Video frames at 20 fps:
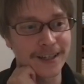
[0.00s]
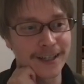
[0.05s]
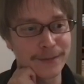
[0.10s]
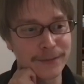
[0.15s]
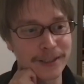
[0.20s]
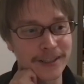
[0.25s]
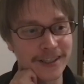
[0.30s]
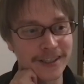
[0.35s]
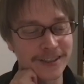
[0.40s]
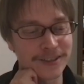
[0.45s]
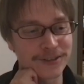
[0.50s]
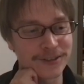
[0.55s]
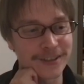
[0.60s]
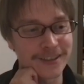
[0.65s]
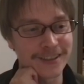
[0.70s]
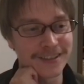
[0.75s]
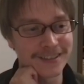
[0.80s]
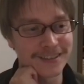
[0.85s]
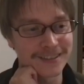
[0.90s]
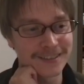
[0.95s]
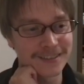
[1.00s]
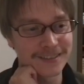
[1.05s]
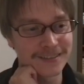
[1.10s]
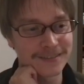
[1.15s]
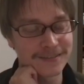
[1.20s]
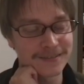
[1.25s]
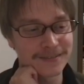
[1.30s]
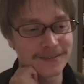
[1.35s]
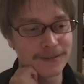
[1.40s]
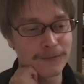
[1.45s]
enemy territory.
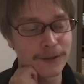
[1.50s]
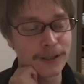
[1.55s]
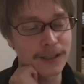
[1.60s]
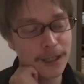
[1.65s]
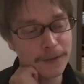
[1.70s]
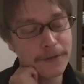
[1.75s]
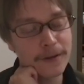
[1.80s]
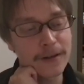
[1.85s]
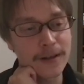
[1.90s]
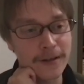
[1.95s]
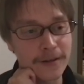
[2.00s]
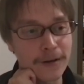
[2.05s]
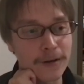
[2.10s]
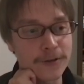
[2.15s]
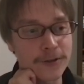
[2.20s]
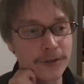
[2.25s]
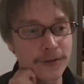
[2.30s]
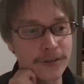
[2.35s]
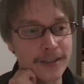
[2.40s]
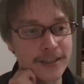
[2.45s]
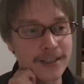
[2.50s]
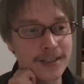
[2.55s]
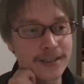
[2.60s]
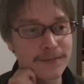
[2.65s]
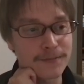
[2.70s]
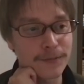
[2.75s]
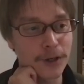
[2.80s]
But life and death also, yes.